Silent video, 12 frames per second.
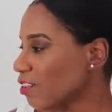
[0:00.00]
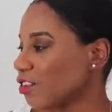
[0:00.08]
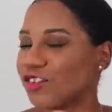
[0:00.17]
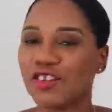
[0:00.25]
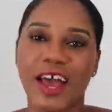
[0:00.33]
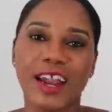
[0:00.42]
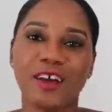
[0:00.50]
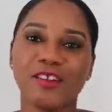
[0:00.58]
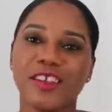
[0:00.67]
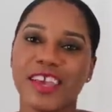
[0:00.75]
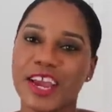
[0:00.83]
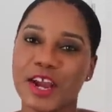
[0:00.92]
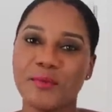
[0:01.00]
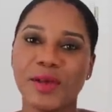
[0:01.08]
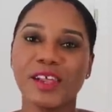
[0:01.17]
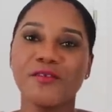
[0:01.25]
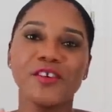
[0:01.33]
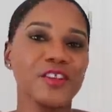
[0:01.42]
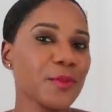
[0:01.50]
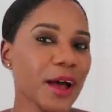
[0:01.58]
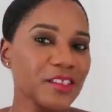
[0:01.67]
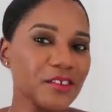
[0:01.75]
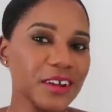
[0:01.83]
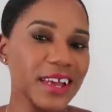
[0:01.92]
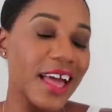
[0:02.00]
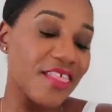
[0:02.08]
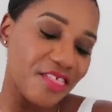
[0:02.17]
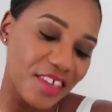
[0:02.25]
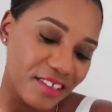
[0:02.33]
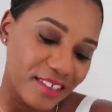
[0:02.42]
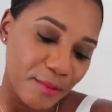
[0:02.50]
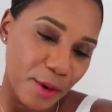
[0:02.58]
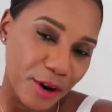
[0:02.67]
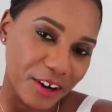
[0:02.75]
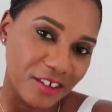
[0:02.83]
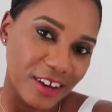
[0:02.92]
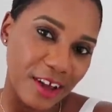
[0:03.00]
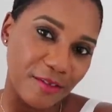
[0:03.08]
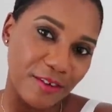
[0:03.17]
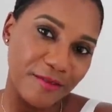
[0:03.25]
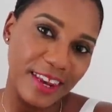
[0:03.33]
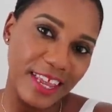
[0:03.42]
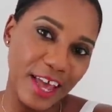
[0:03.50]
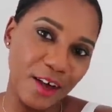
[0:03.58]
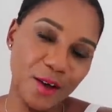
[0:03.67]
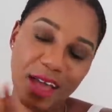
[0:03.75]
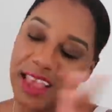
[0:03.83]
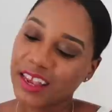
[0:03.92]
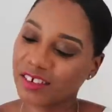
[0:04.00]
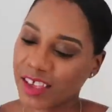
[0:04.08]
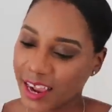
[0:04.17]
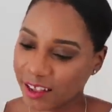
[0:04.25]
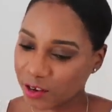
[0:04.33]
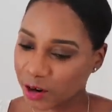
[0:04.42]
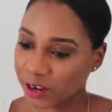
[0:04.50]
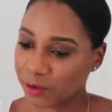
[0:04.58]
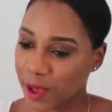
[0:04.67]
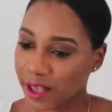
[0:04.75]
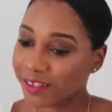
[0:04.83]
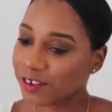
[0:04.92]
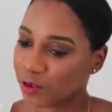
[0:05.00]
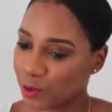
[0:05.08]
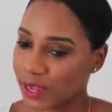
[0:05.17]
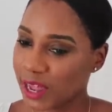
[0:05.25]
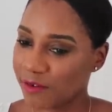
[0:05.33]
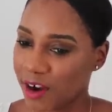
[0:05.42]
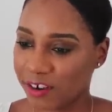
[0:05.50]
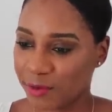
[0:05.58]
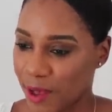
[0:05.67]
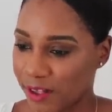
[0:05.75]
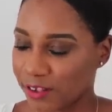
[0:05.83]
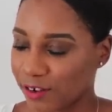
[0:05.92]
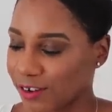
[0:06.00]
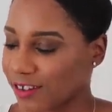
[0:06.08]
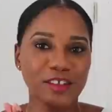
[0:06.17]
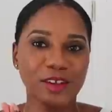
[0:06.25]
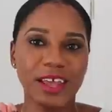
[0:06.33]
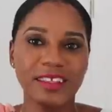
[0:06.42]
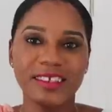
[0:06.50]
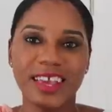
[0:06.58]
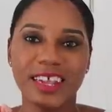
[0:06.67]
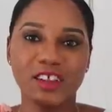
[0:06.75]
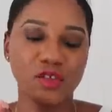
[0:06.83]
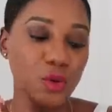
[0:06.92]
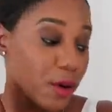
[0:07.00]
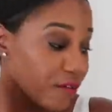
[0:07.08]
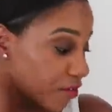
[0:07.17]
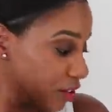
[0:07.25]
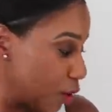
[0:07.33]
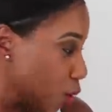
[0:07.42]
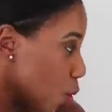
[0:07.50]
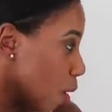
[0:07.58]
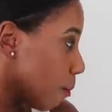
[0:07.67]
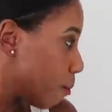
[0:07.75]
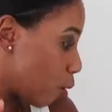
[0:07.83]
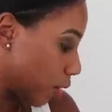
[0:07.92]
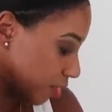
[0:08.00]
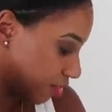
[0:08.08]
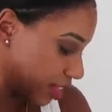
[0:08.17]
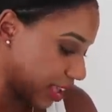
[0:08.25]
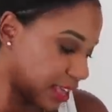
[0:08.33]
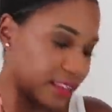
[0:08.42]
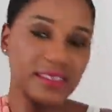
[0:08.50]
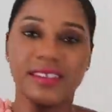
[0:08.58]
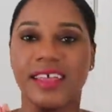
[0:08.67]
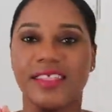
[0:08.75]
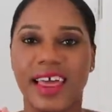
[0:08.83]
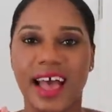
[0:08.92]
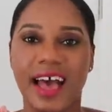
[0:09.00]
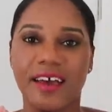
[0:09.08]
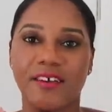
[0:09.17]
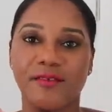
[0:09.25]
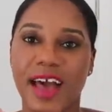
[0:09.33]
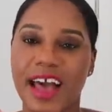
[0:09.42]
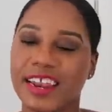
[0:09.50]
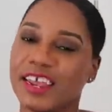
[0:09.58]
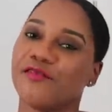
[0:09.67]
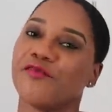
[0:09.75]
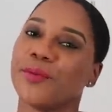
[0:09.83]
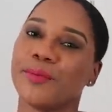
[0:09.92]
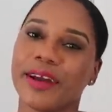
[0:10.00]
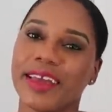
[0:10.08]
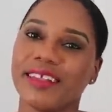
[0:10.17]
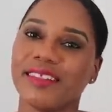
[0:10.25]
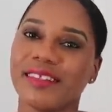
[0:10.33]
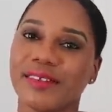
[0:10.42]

So shout out to Karen Millen for sponsoring this portion of the video. Shout out to our sponsors. We love our sponsors. So let's get into a few more things that I have gotten in from brands.